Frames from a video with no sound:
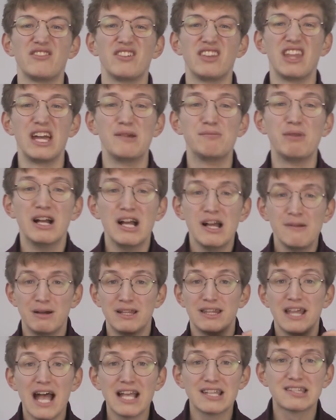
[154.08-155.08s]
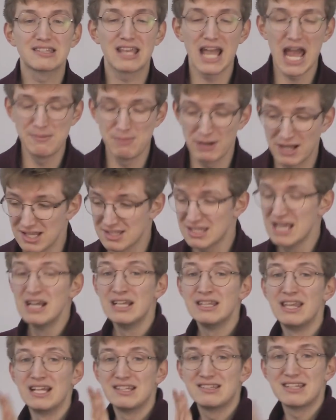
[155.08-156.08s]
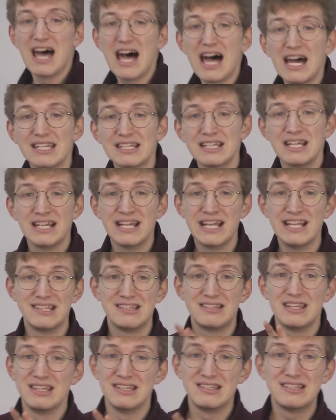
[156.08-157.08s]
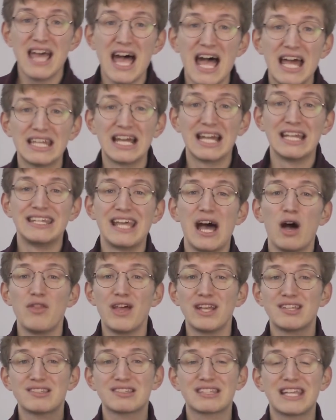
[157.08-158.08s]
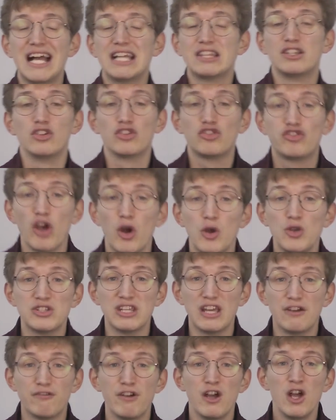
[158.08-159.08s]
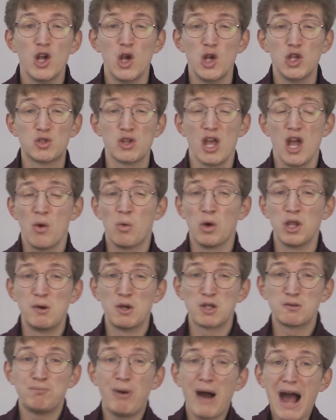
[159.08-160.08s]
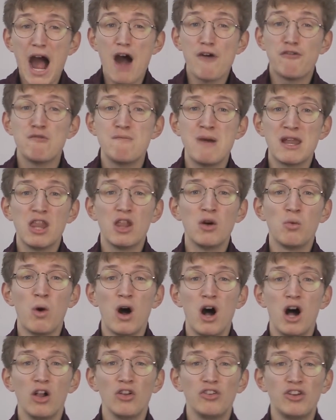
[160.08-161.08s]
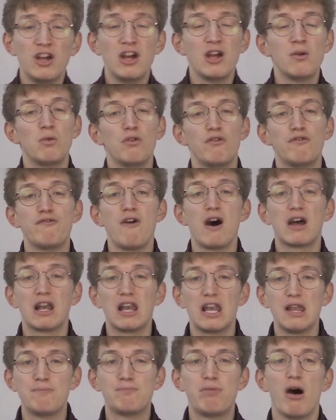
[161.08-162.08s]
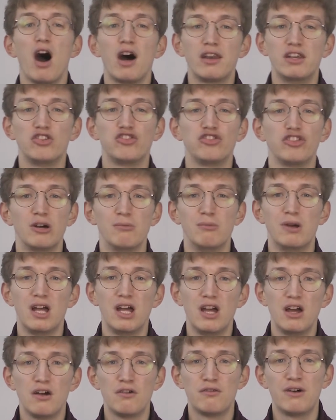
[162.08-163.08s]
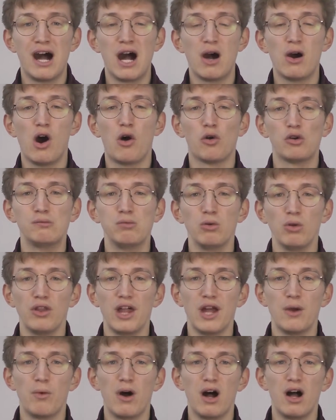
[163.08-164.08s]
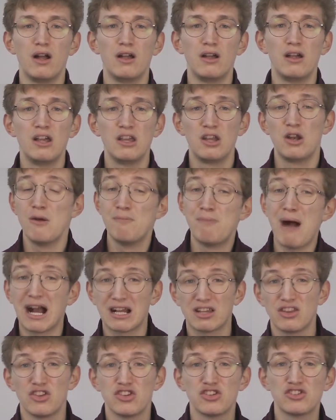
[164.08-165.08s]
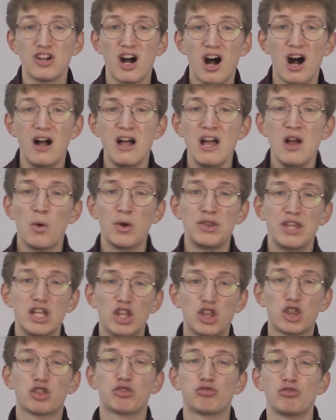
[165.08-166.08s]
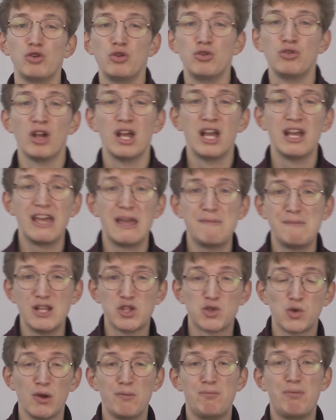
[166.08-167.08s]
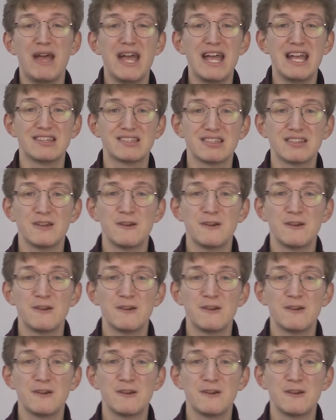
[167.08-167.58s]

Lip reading: haven't they? But they're scared because their dad is dead, and now they're scared that Joseph, who's one of the most powerful men in the world, will finally punish them for how horrible they were. You know, back at the start, when they threw him into a pit.